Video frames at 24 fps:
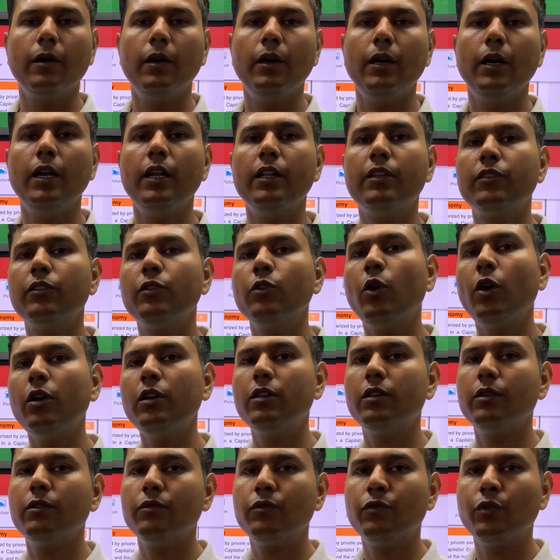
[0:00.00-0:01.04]
It's not
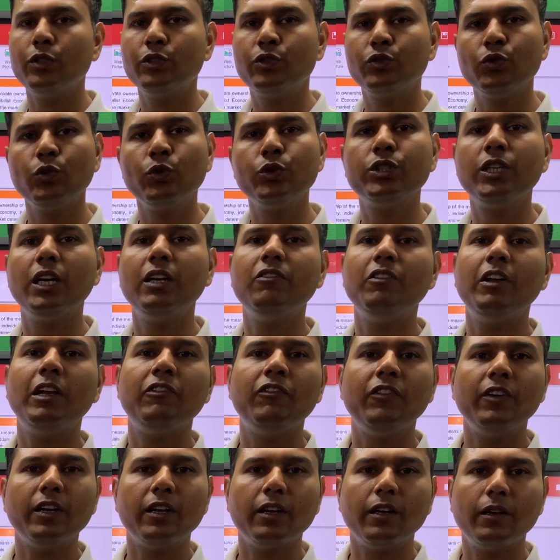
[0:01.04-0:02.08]
for social
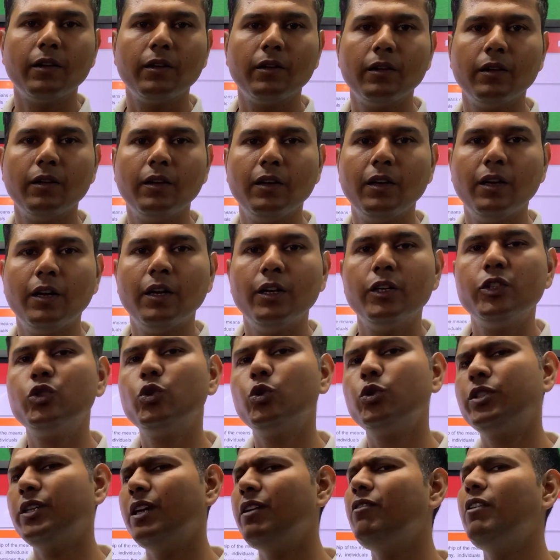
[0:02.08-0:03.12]
welfare.
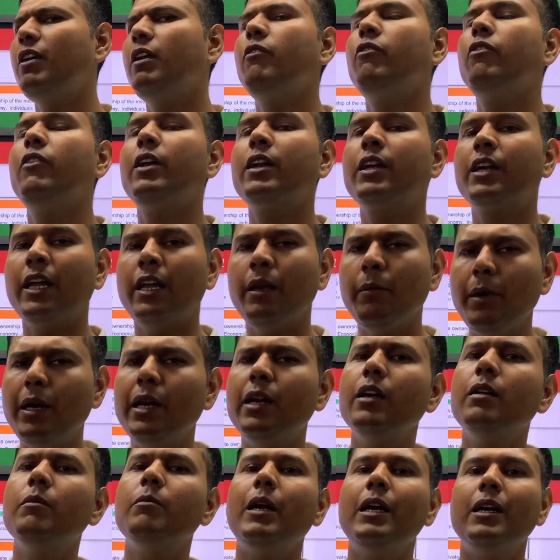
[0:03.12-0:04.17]
Social welfare can be
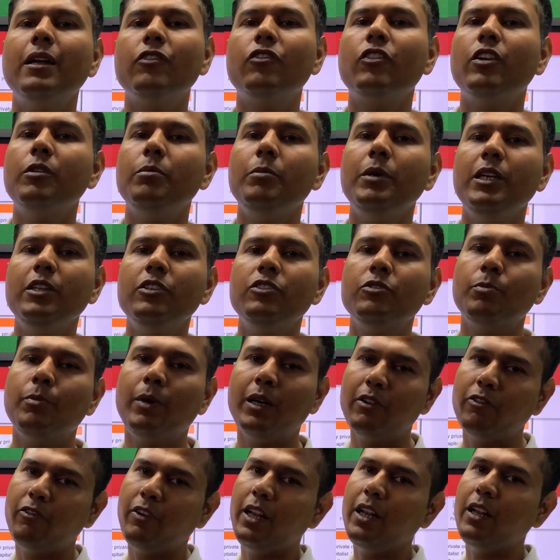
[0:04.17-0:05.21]
done by different means, but
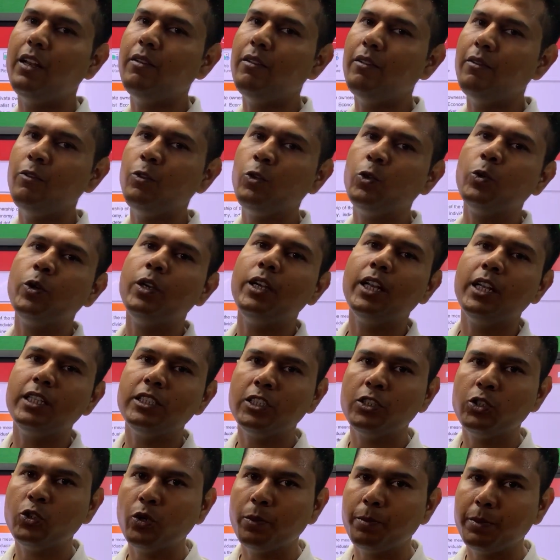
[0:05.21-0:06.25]
when you indulge
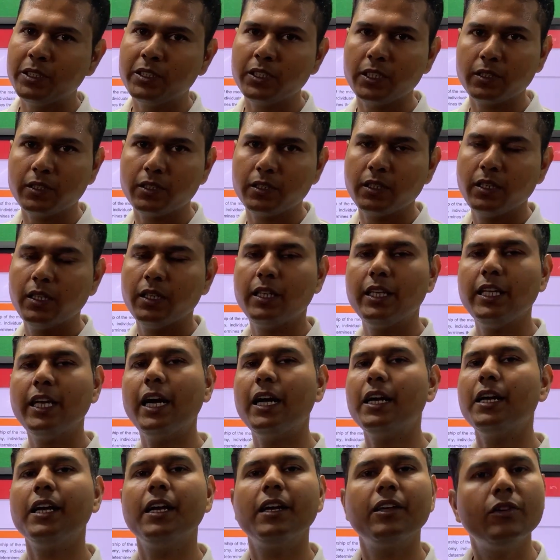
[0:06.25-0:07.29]
into a business, the
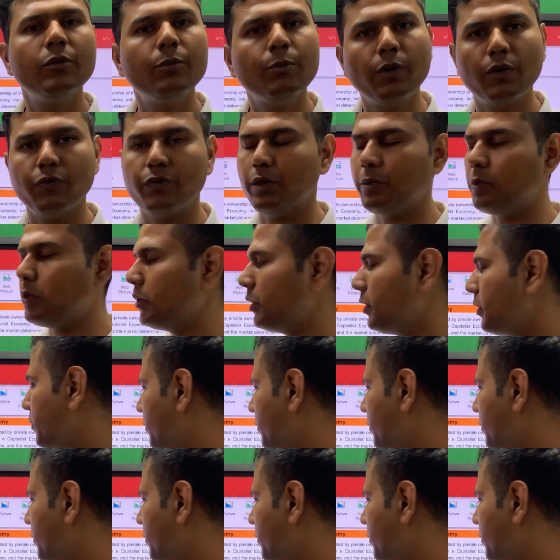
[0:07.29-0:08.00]
idea is profit motive.